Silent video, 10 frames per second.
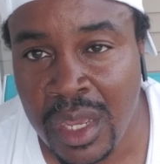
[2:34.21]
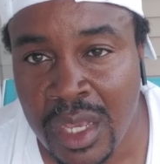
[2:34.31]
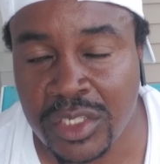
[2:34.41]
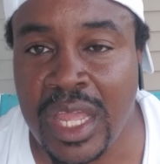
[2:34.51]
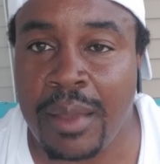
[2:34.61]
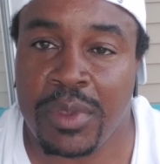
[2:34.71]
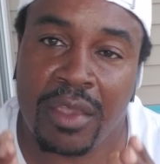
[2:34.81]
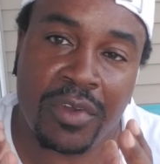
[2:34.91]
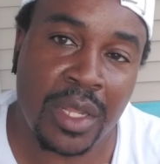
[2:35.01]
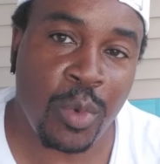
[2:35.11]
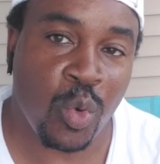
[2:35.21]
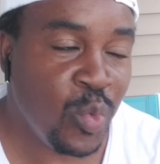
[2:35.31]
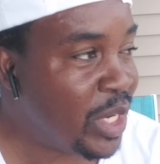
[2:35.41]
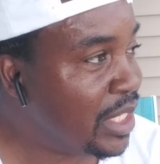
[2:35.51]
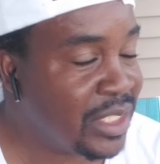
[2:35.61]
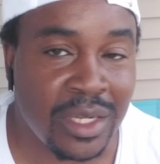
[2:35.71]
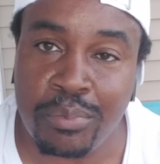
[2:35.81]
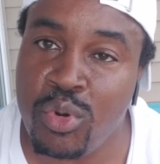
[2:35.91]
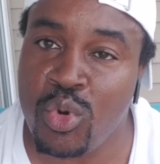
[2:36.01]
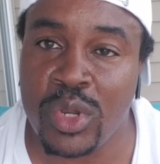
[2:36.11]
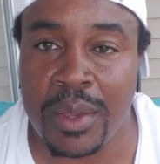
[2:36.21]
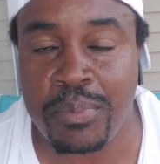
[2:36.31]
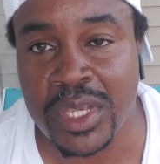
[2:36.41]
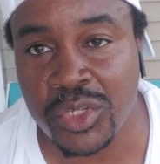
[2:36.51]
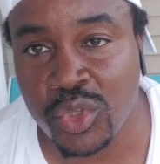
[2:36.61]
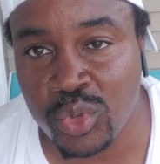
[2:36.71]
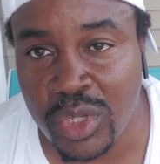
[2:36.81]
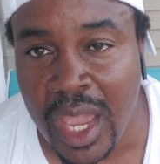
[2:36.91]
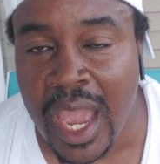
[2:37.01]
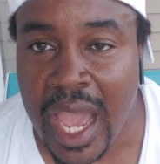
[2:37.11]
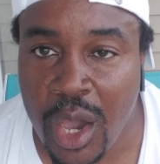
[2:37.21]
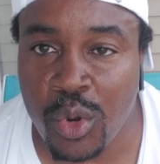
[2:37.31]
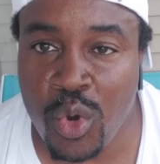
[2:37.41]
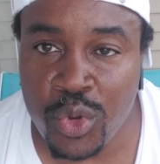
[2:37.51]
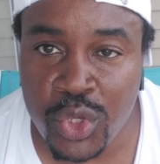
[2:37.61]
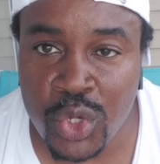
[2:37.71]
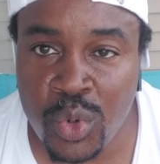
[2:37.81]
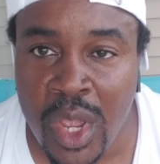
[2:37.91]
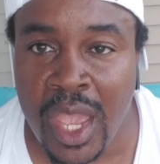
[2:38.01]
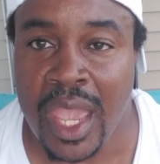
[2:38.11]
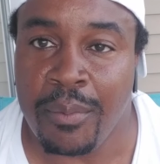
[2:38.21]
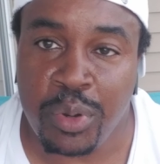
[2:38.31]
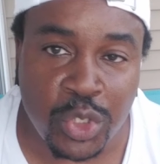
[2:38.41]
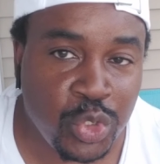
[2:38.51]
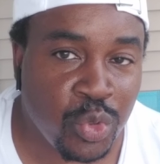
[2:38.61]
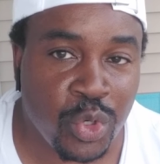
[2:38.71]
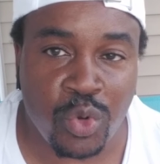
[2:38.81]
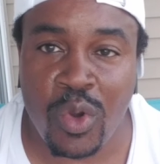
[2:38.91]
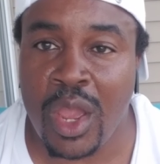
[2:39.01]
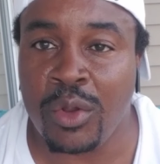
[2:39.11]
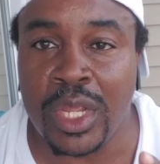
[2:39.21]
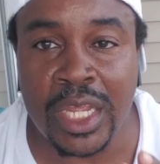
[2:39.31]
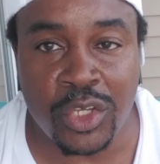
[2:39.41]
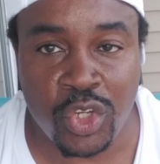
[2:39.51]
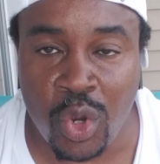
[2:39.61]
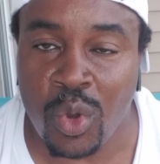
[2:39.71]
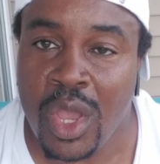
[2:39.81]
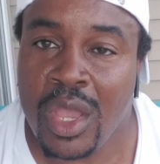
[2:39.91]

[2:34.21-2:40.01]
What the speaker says: Stop giving them a reason to pull their pistols out on you and put you on the ground and choke.